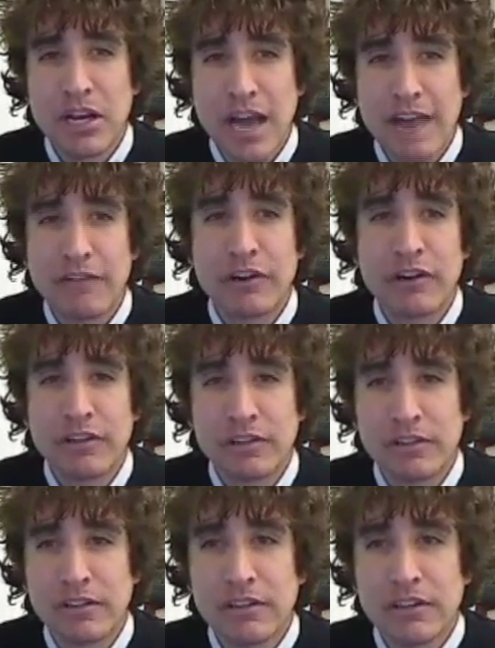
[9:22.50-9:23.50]
MacGyver
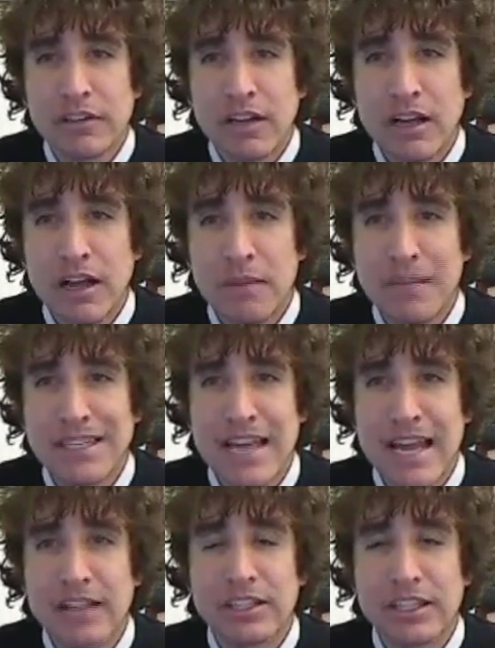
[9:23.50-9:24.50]

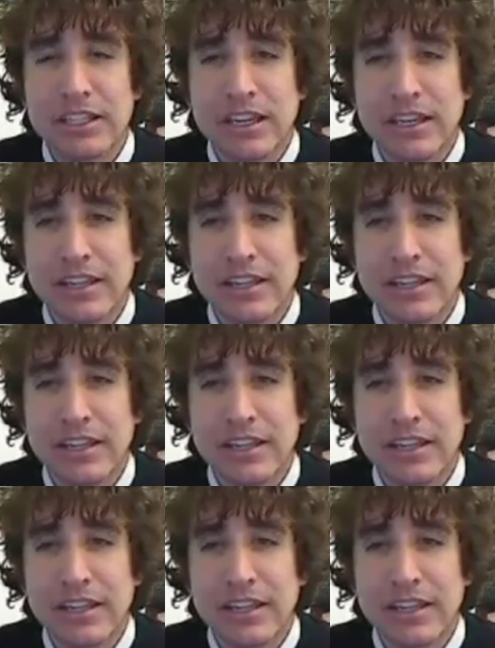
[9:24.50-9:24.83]
mentality,